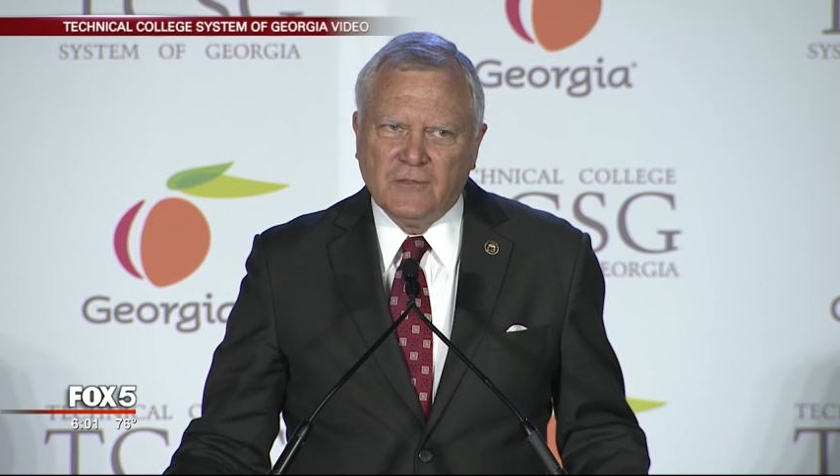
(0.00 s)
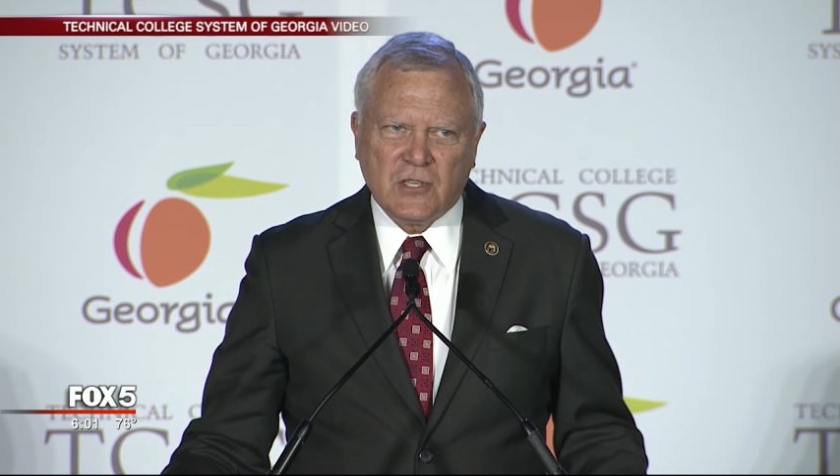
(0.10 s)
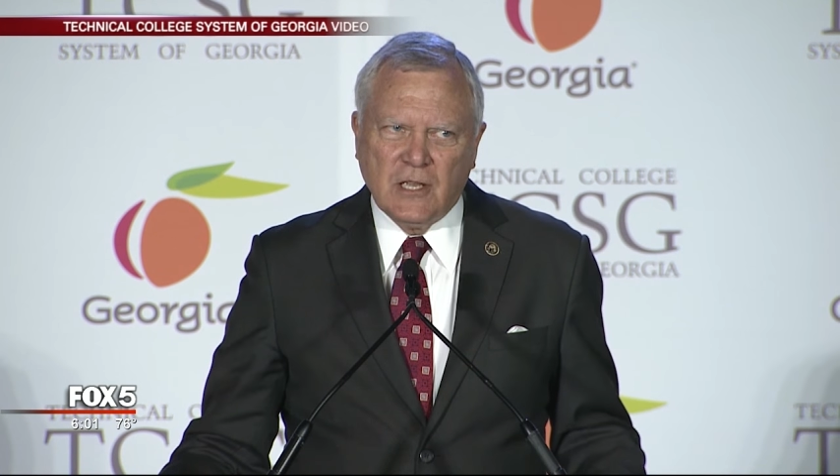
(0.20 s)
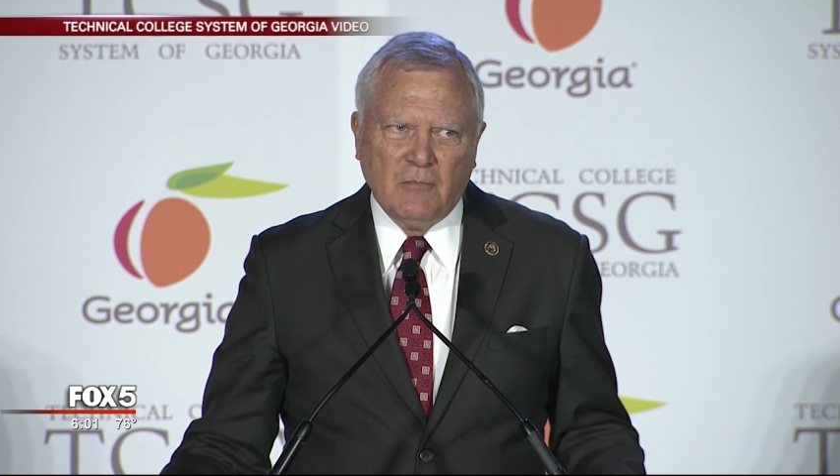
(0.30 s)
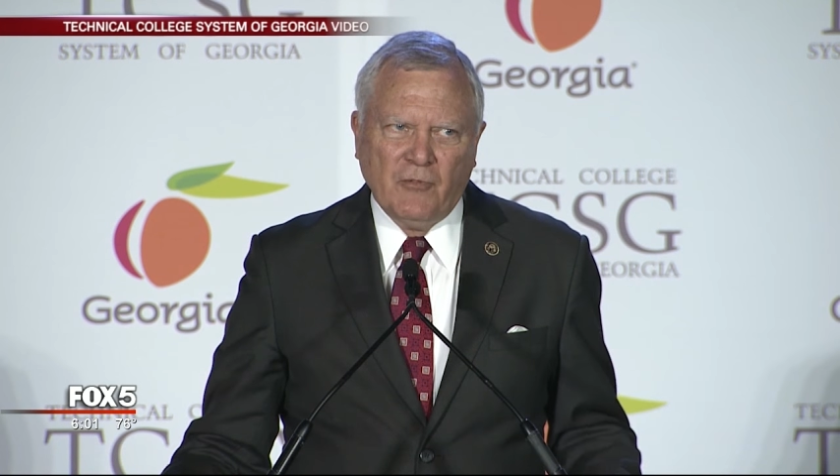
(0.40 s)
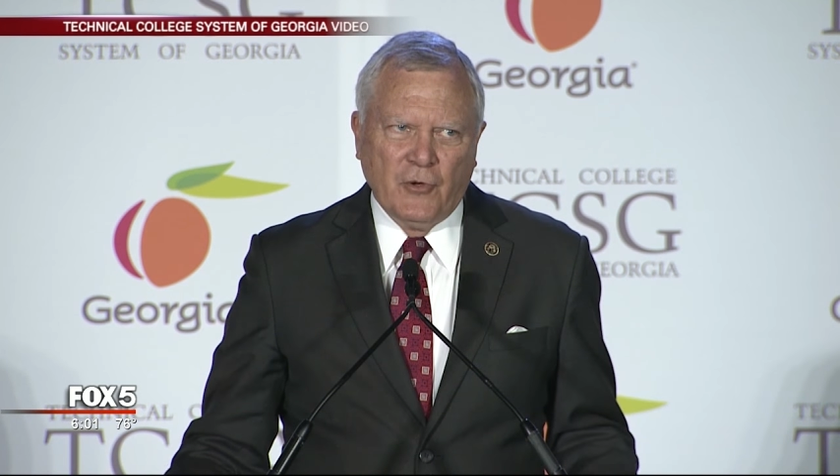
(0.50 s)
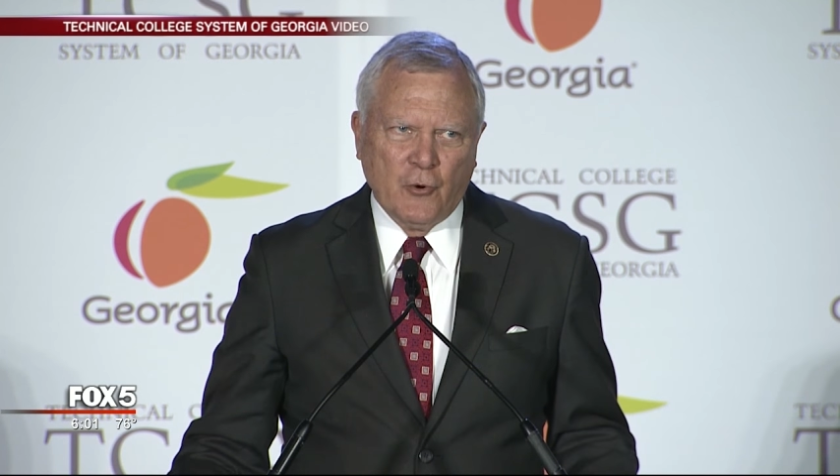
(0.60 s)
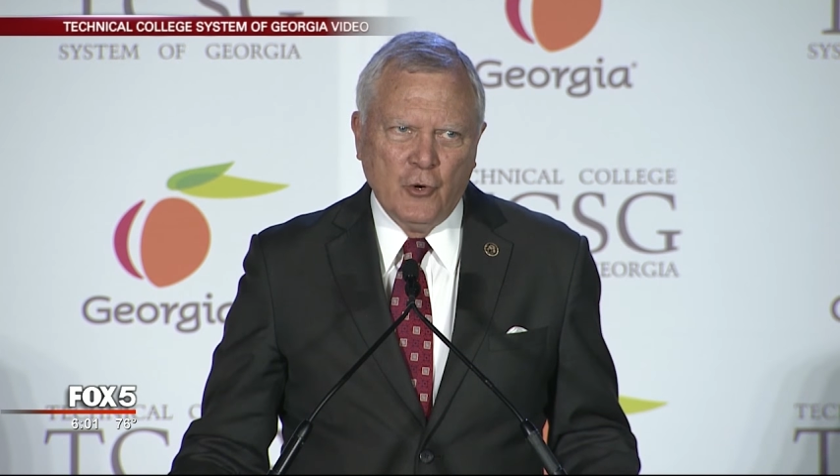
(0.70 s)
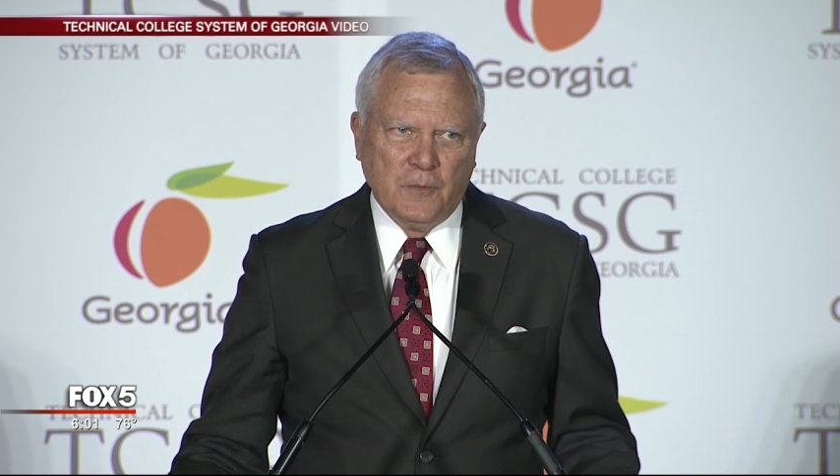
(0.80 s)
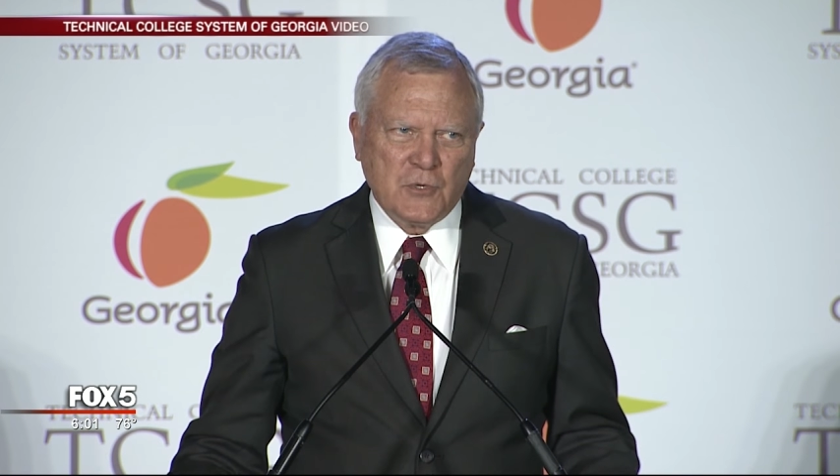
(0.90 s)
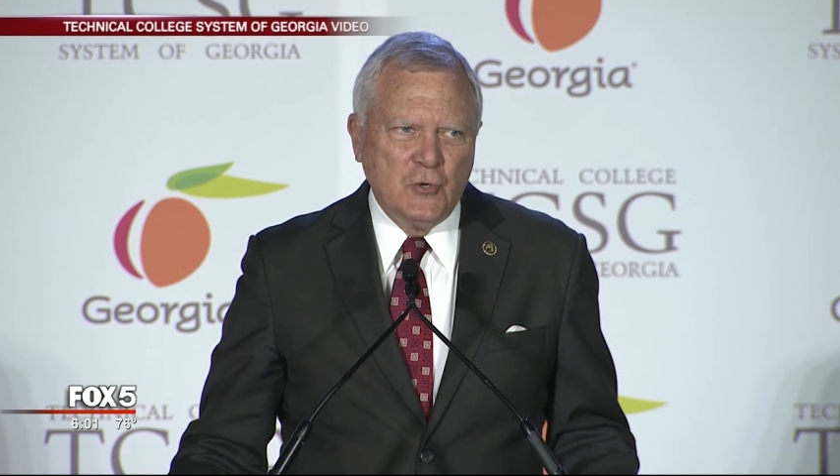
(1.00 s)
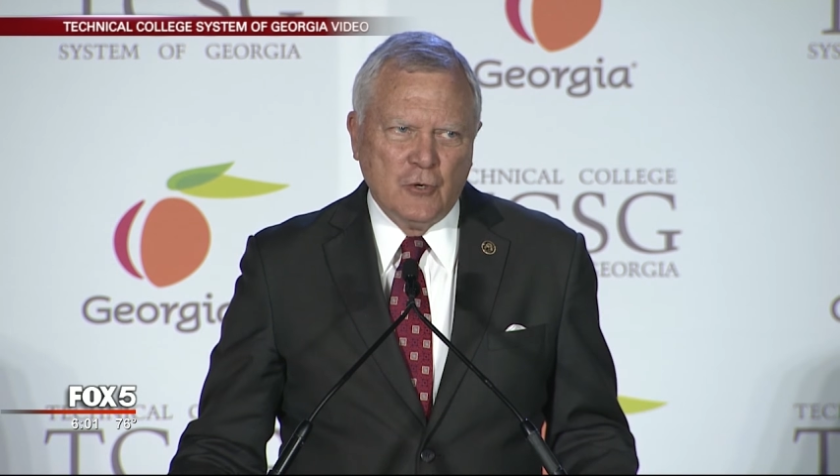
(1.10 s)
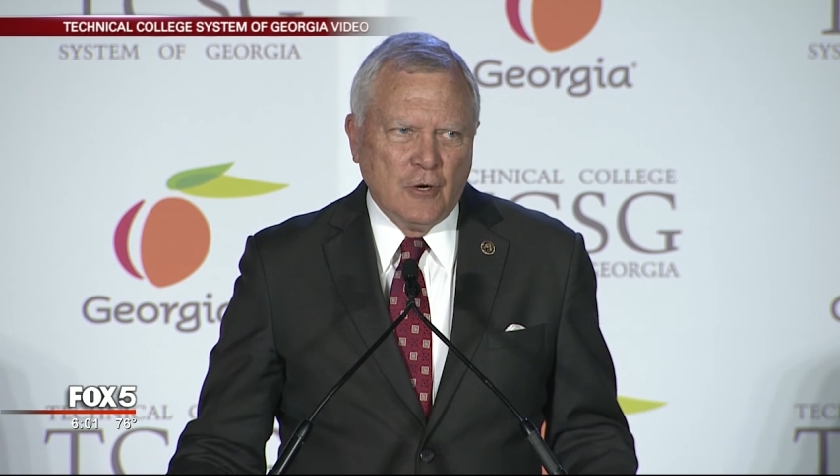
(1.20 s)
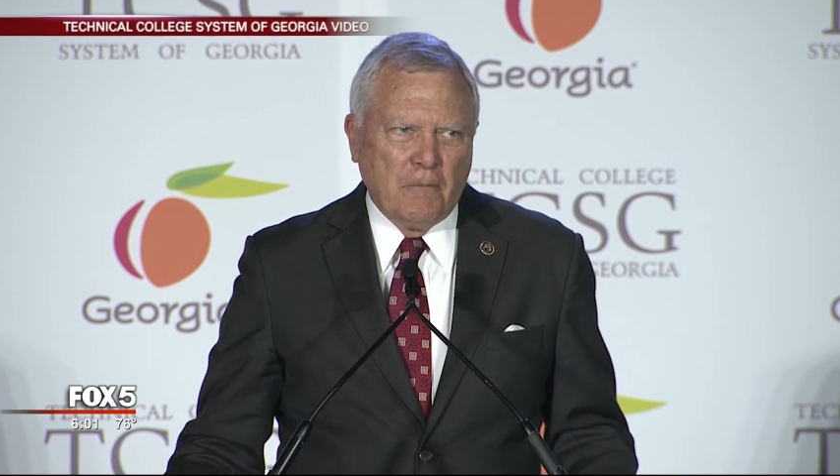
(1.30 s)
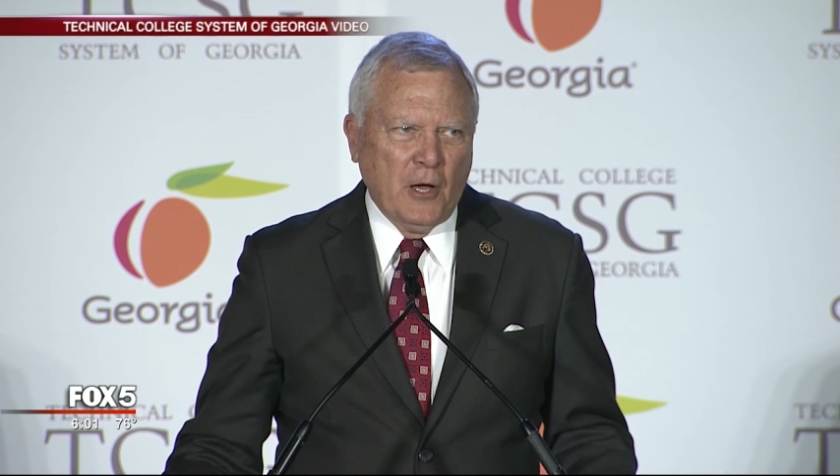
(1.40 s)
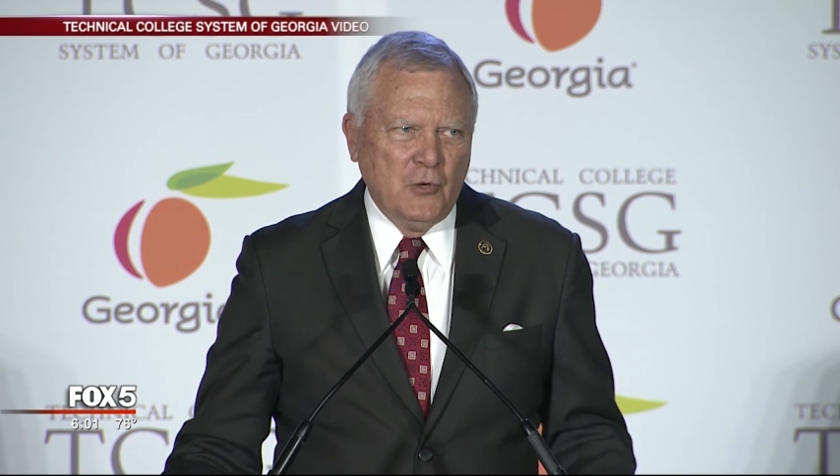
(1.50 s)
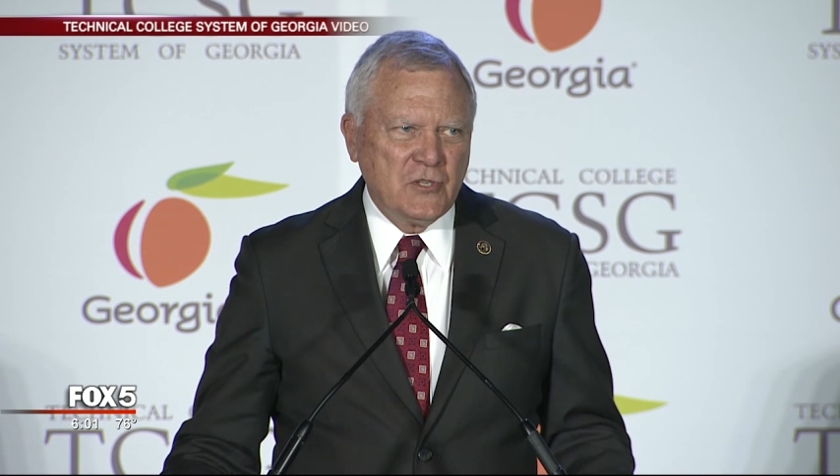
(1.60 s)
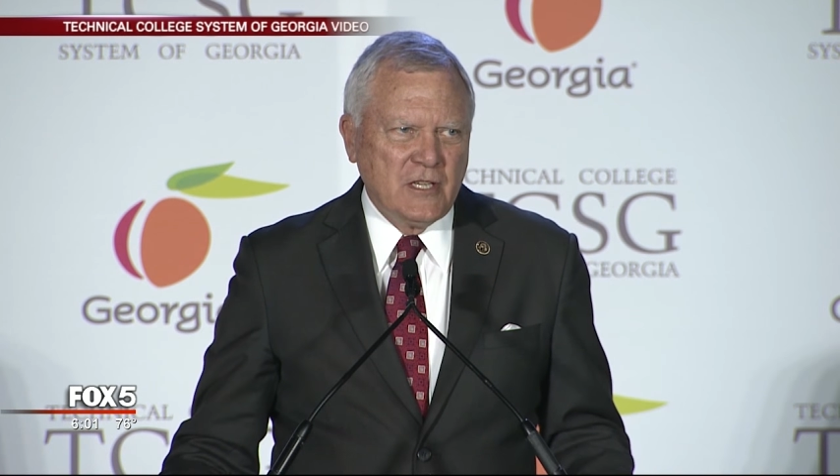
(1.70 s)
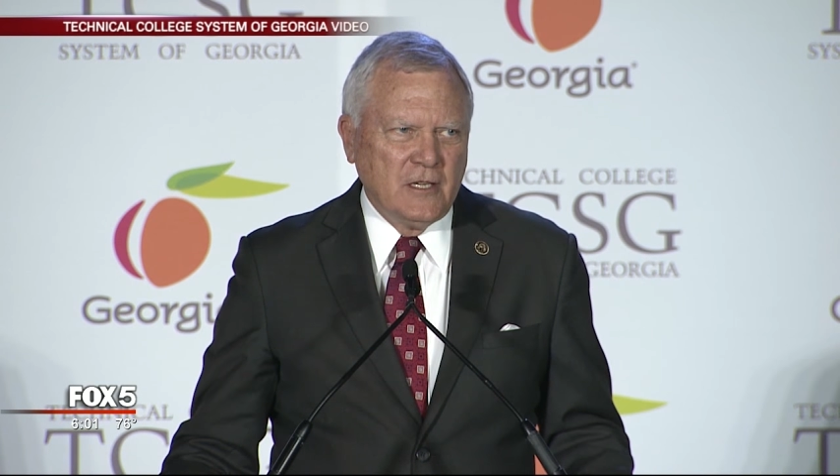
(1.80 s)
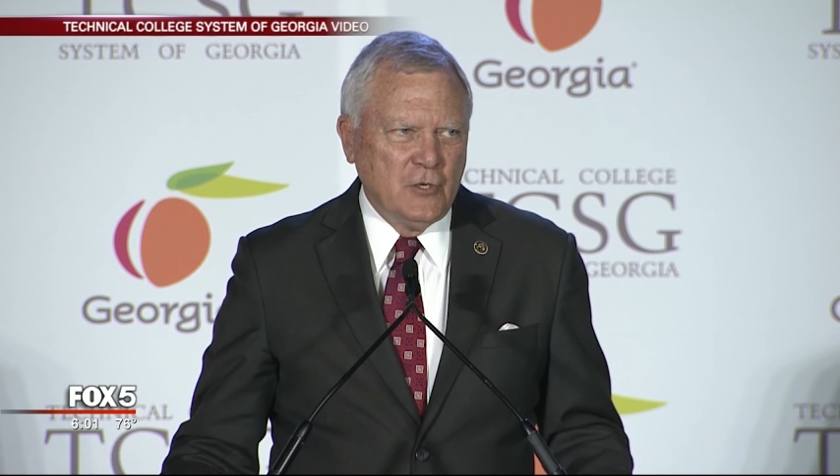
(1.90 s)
some of the groups who are opposing